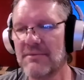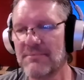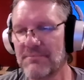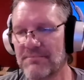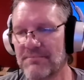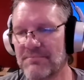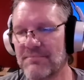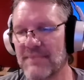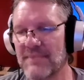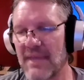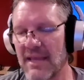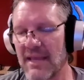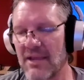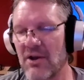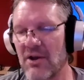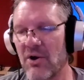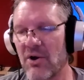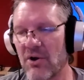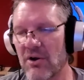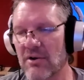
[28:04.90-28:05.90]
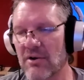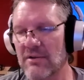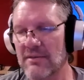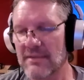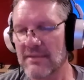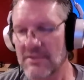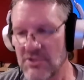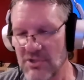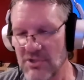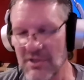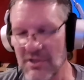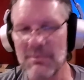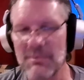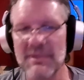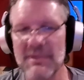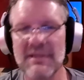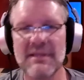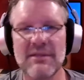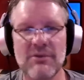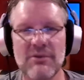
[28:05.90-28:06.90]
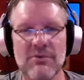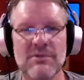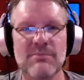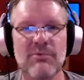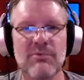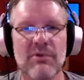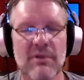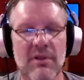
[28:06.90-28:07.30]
they are legitimately usable